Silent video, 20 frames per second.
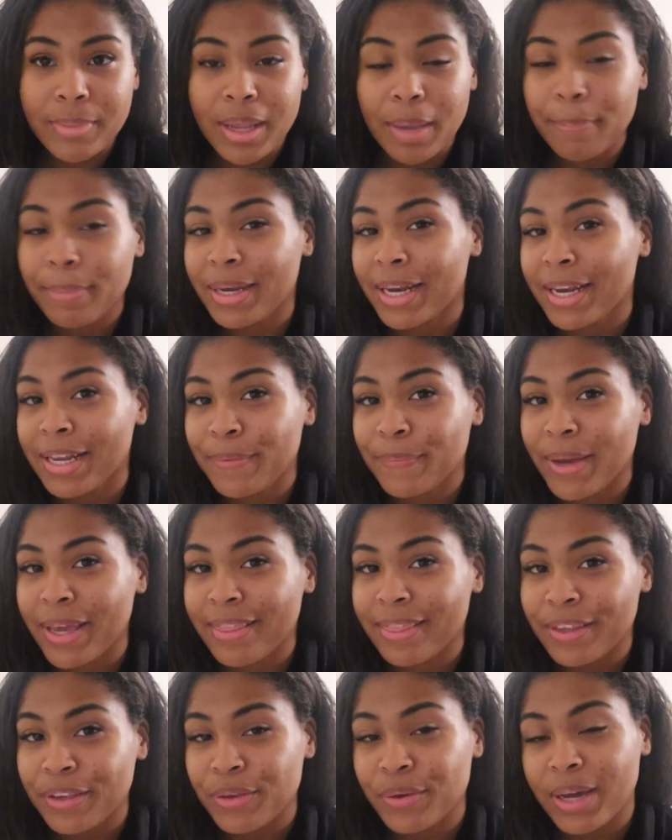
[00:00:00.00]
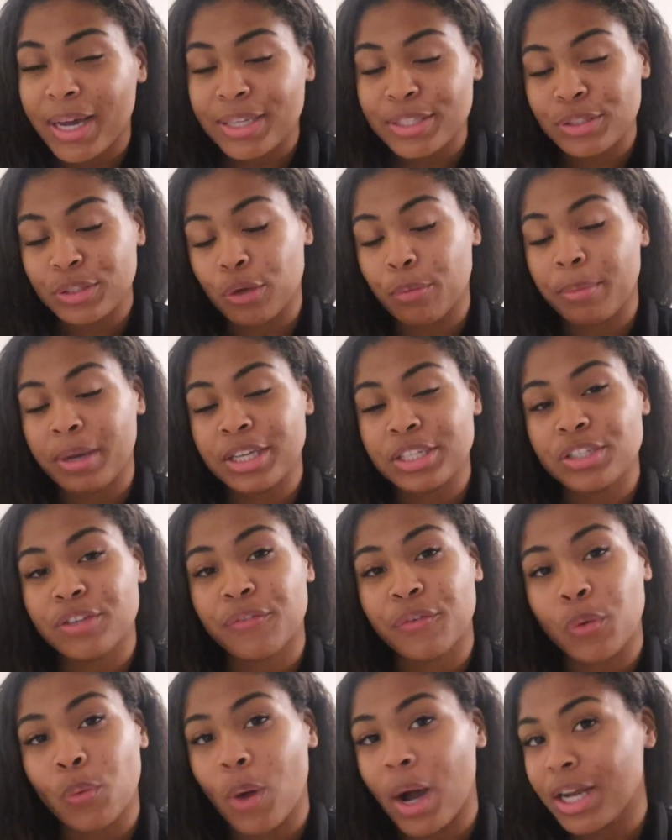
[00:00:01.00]
But anyway, thank you guys so much
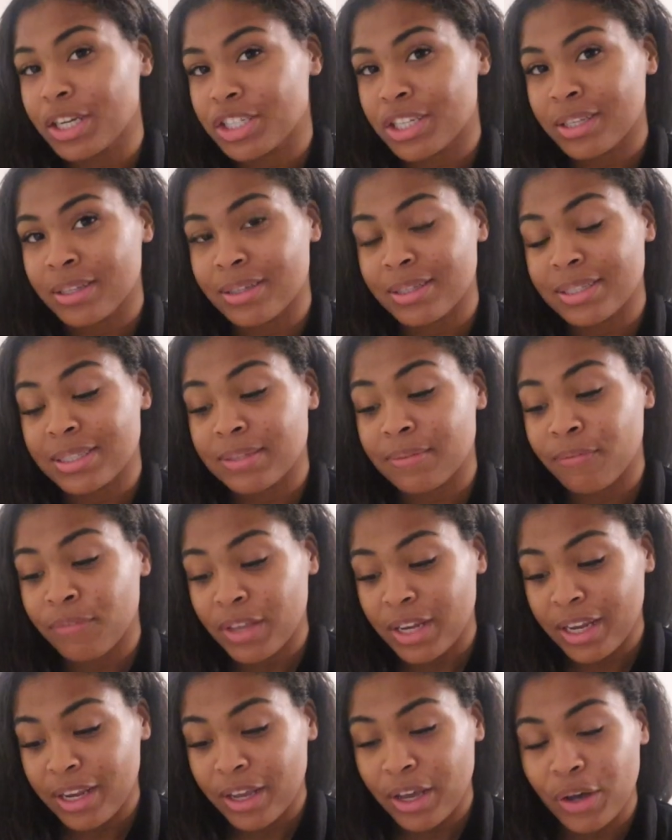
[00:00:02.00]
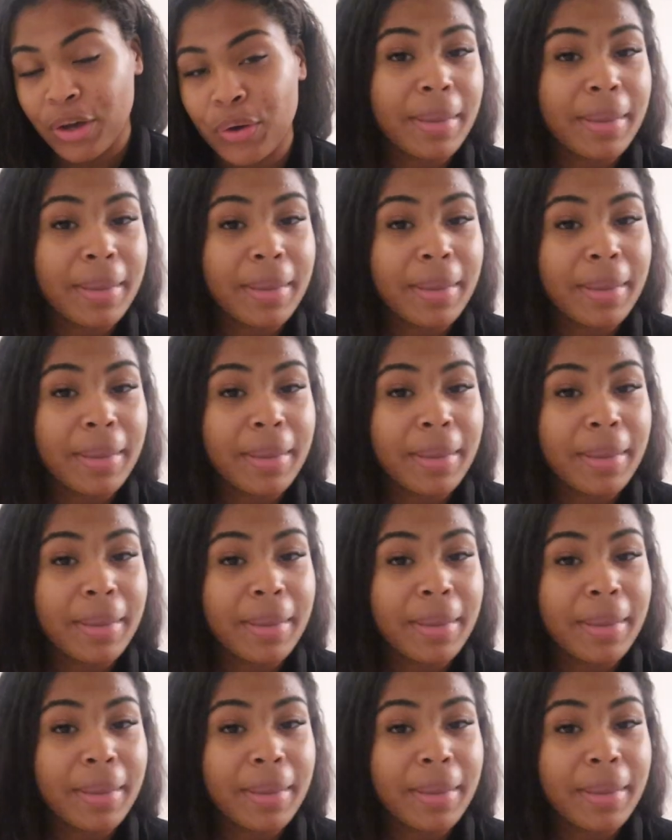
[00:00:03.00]
for watching this video.